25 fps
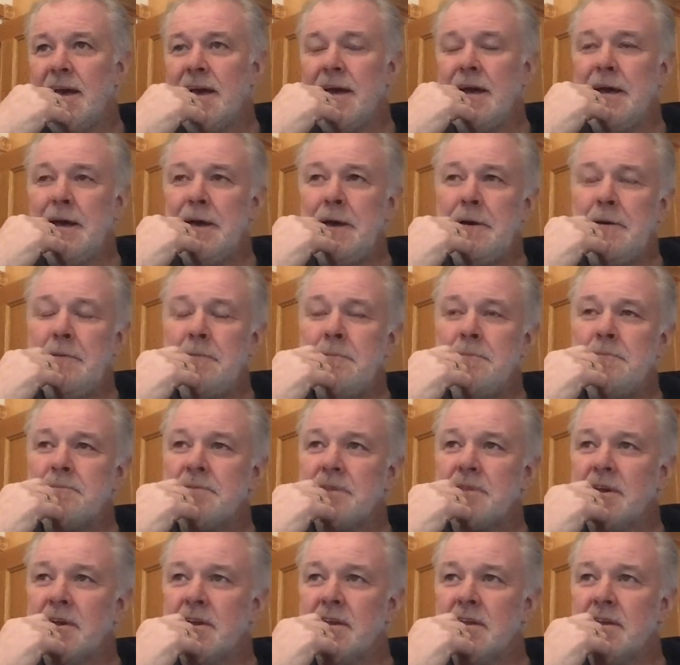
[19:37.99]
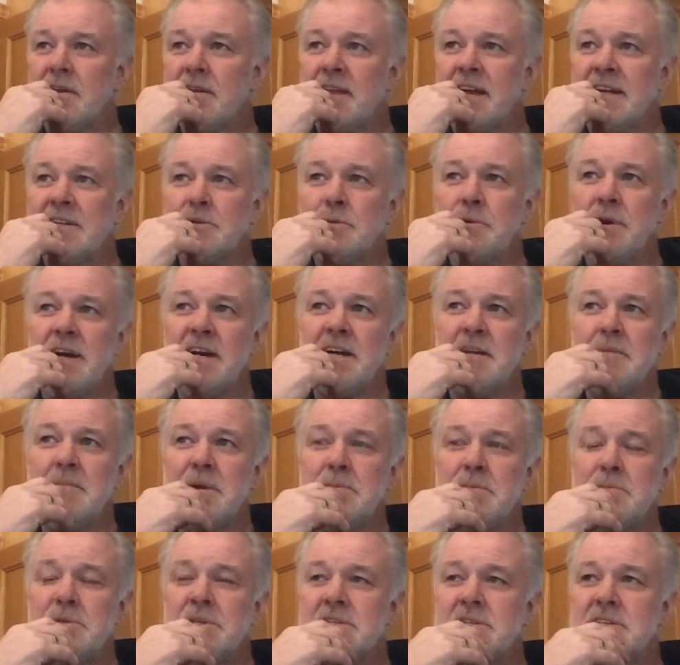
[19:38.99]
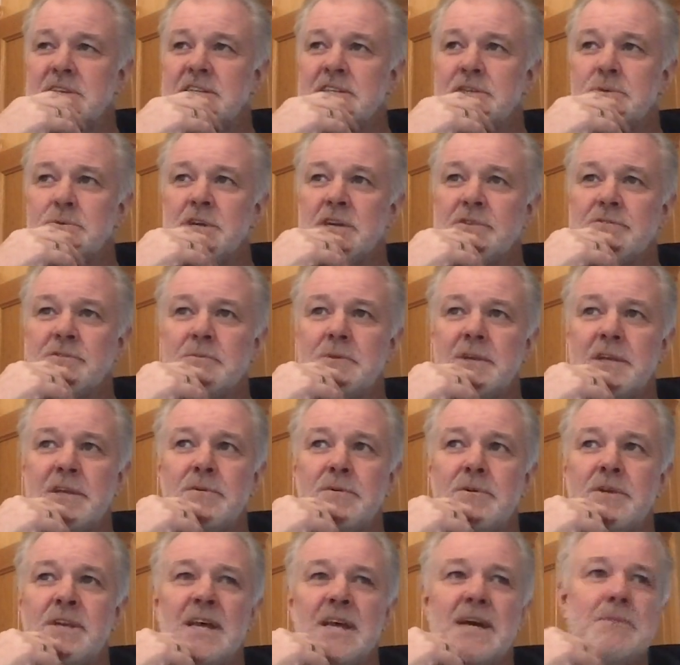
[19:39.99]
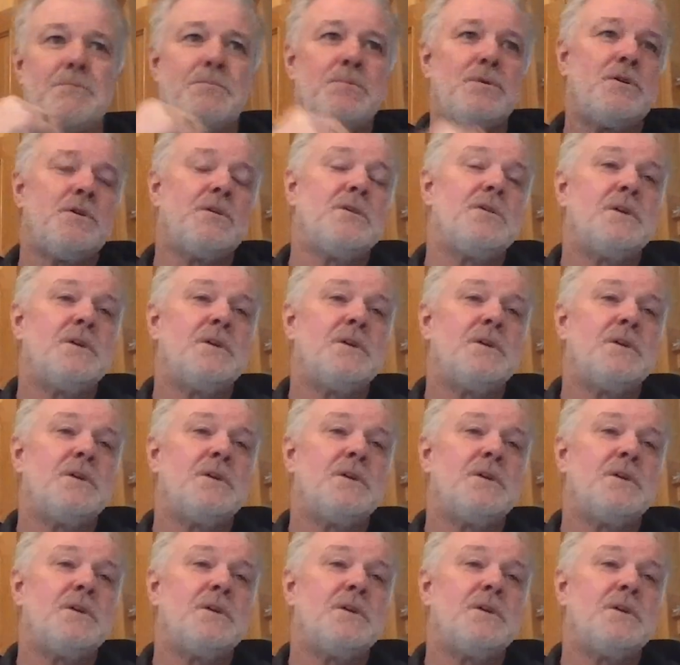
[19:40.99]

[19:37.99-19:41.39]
And that's why he maybe stays away from doing that.